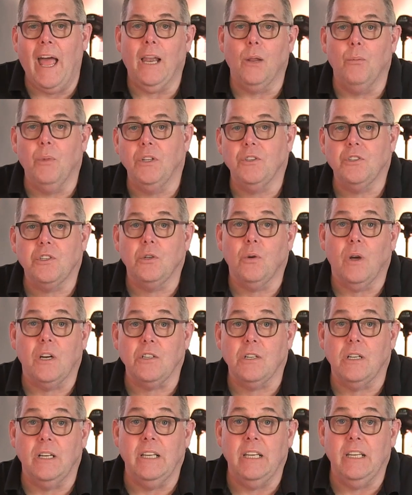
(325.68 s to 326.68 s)
elements to
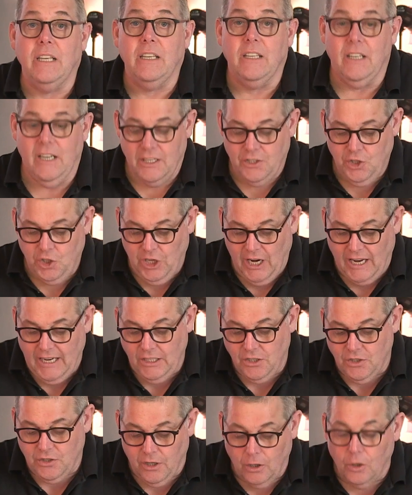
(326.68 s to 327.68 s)
actually
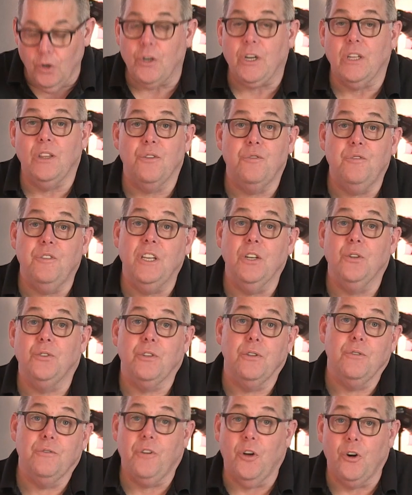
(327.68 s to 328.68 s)
change the look and the feel
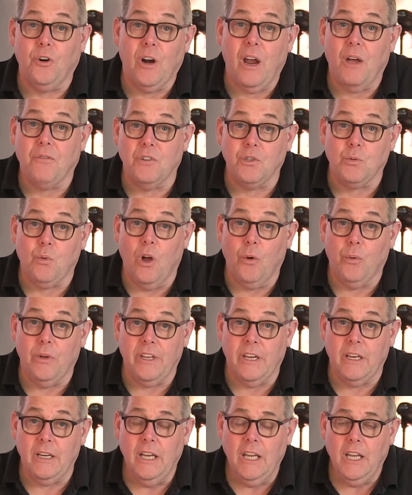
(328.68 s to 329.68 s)
to the photograph as well
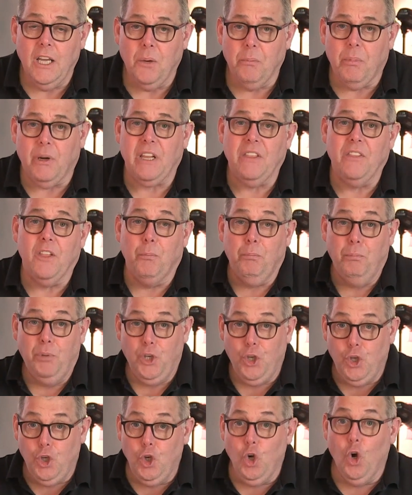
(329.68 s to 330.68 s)
with it. But in the
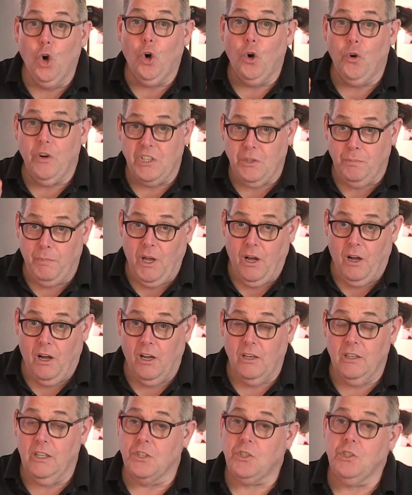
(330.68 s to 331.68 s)
purest
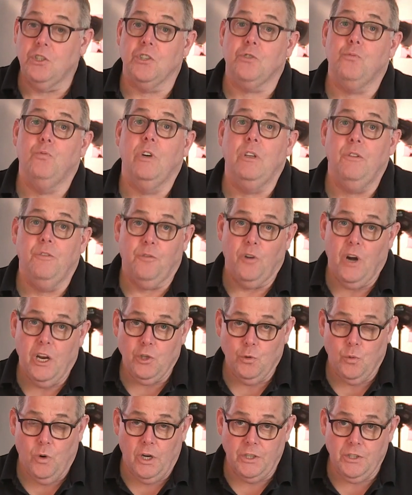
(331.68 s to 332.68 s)
part, let's just
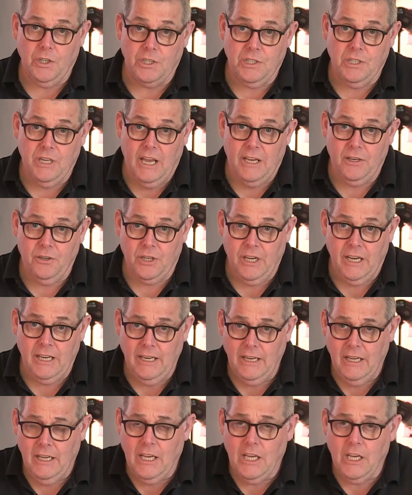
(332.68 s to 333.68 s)
refresh what I just said,
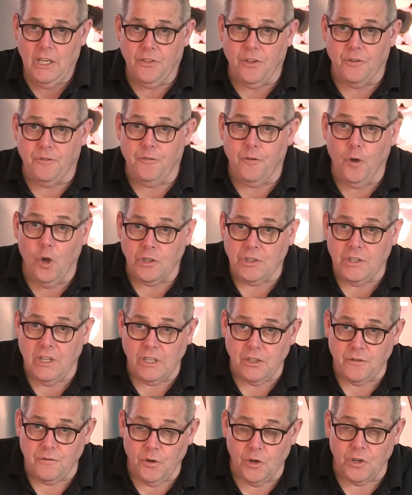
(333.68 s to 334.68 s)
okay? The first
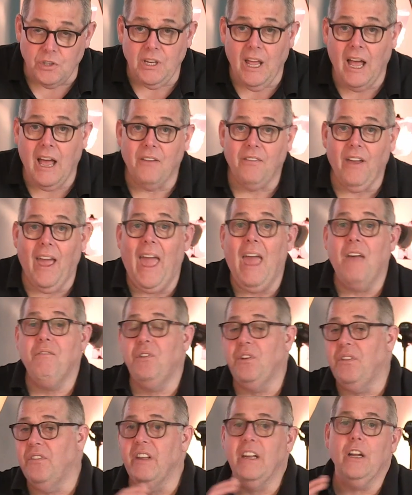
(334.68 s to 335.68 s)
things first, have
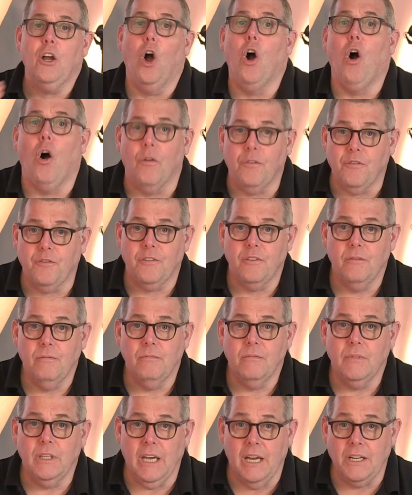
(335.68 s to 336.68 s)
everything off,
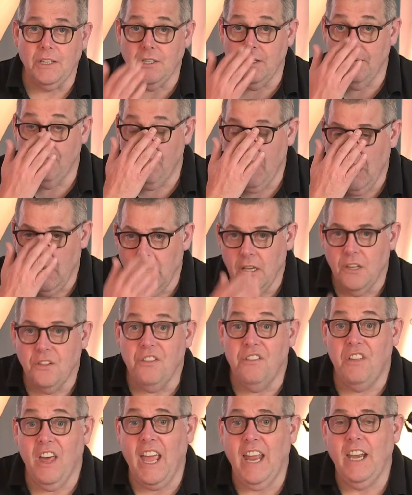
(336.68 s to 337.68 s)
yes?
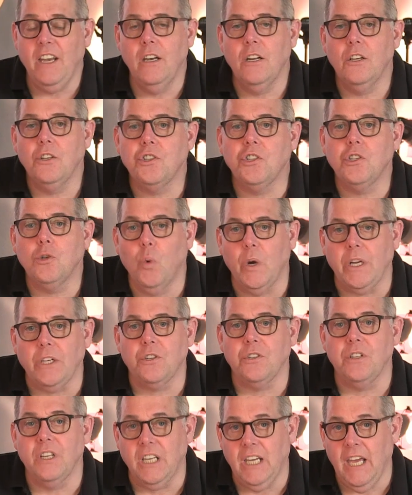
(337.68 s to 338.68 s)
Then
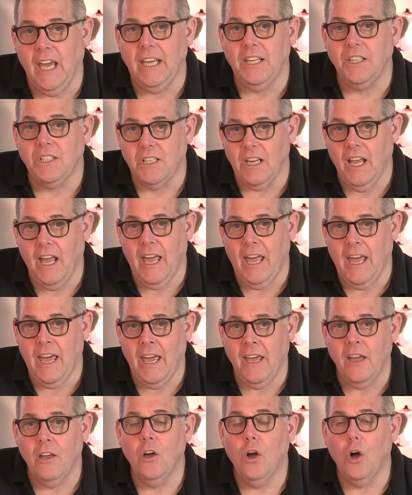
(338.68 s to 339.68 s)
switch the case
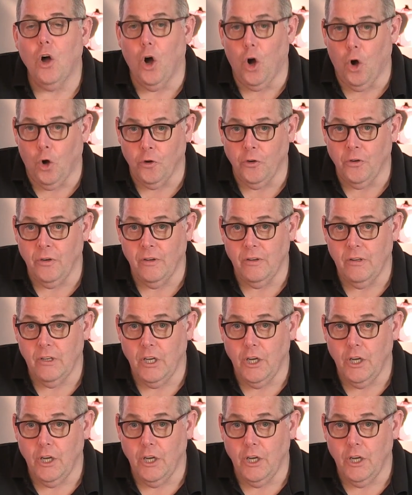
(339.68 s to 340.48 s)
air on.